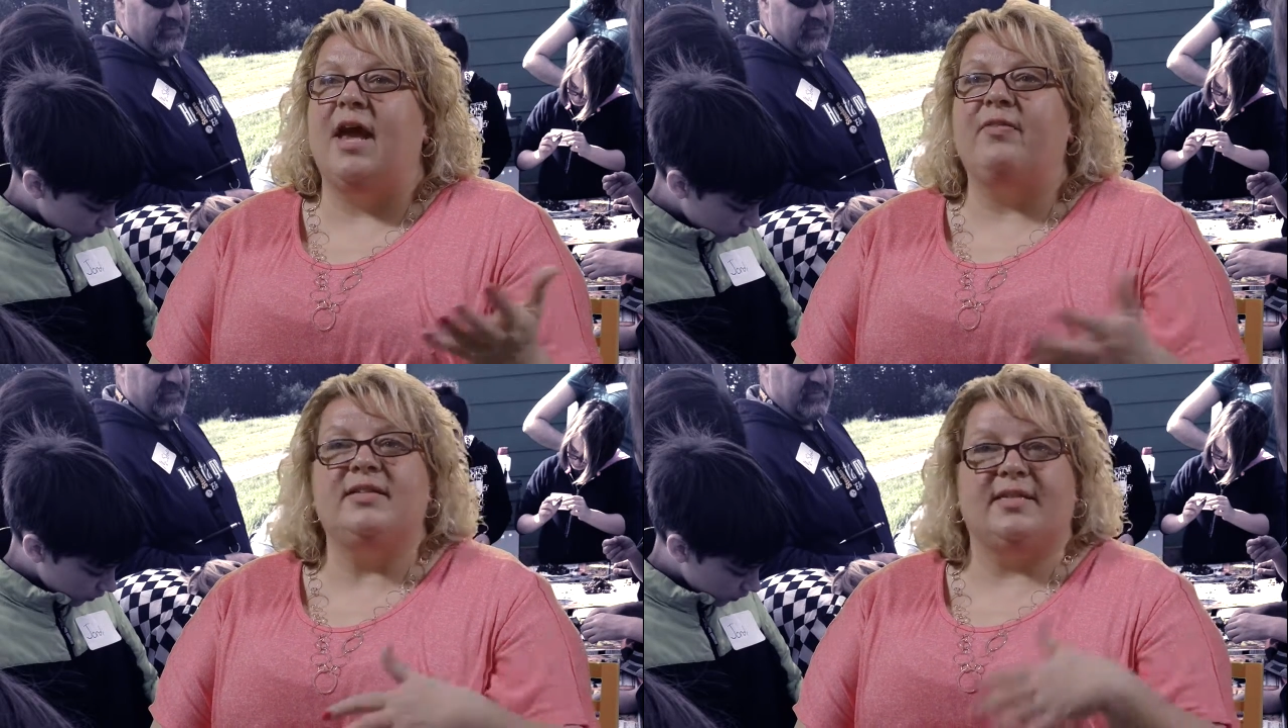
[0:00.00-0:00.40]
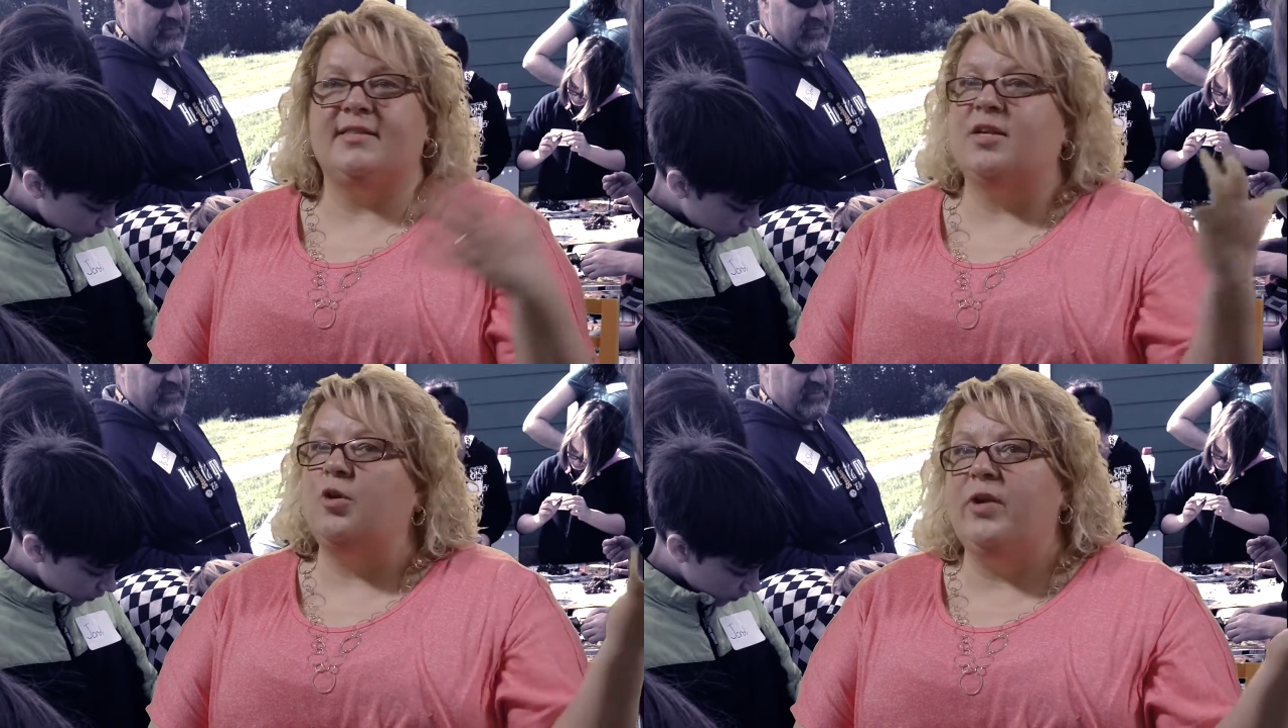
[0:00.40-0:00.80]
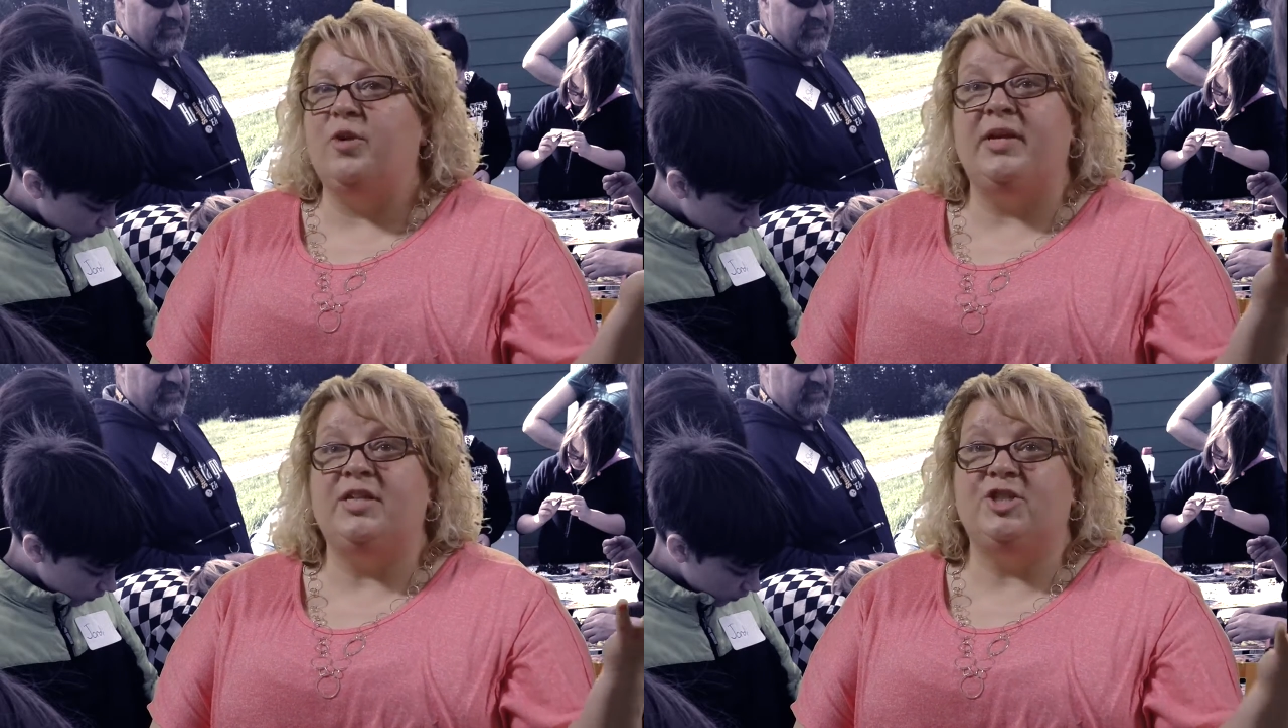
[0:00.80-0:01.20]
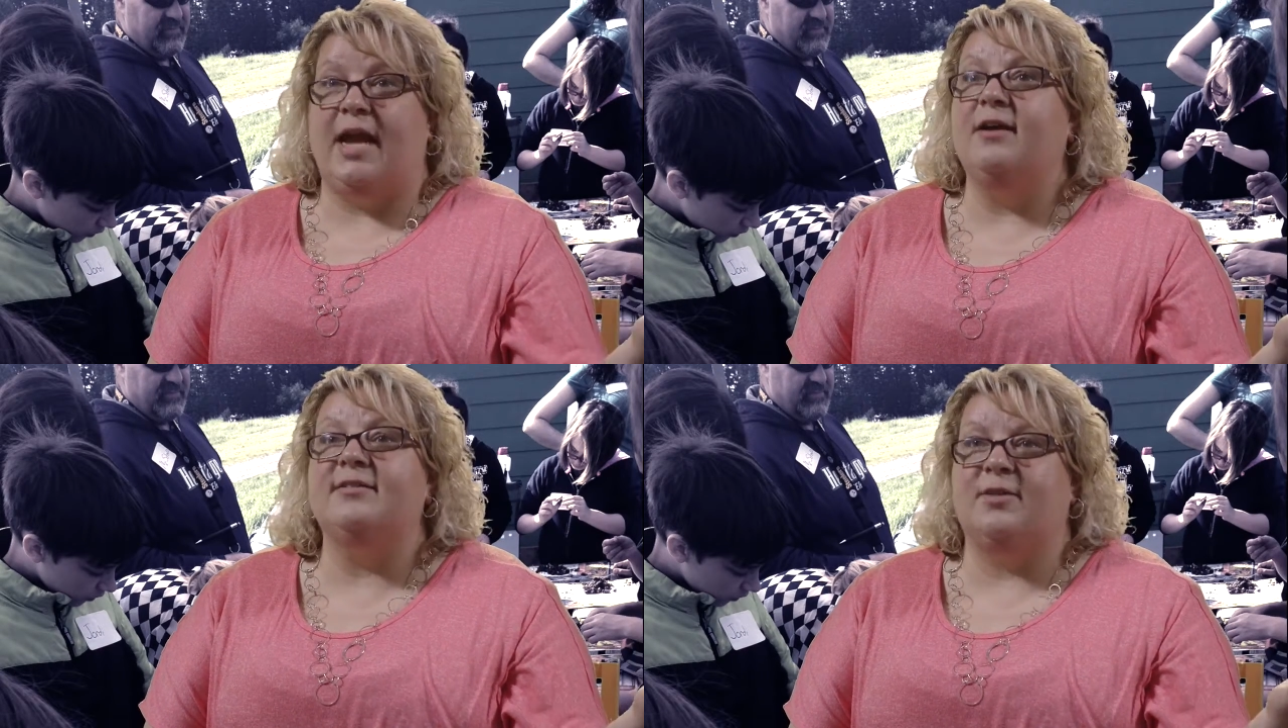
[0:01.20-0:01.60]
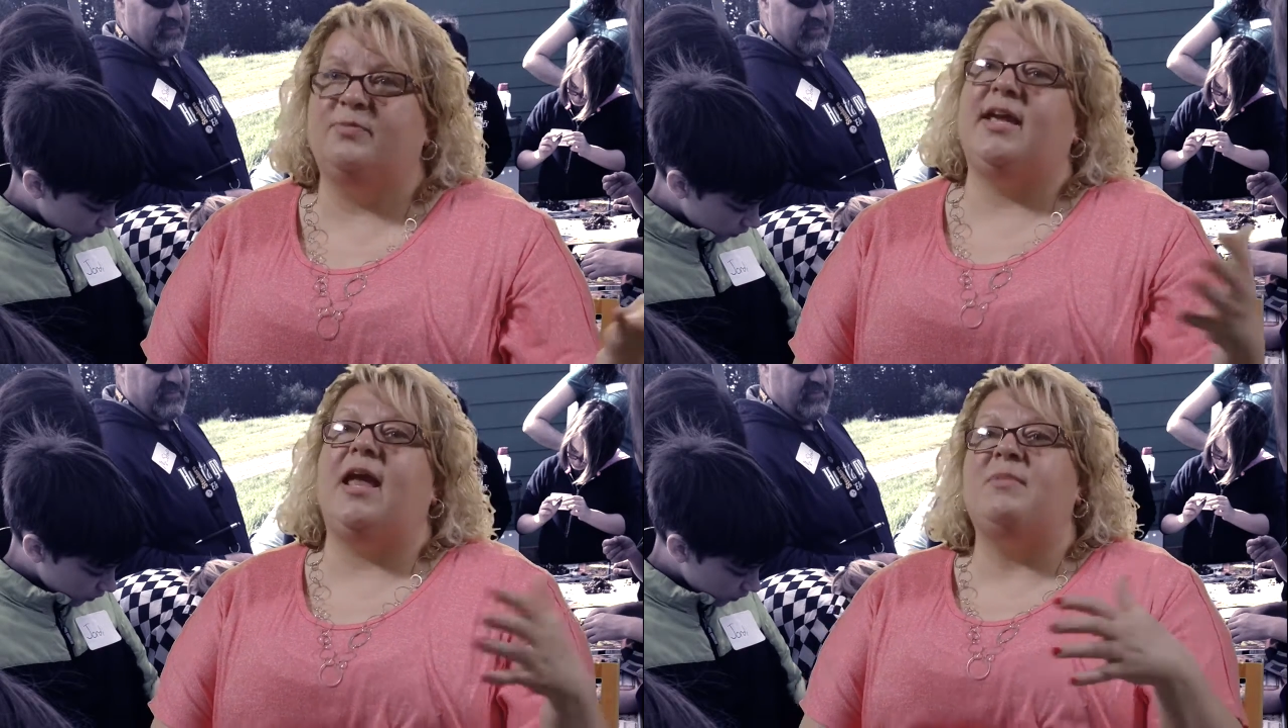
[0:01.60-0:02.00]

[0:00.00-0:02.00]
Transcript: now these kids aren't going to be in jail someday.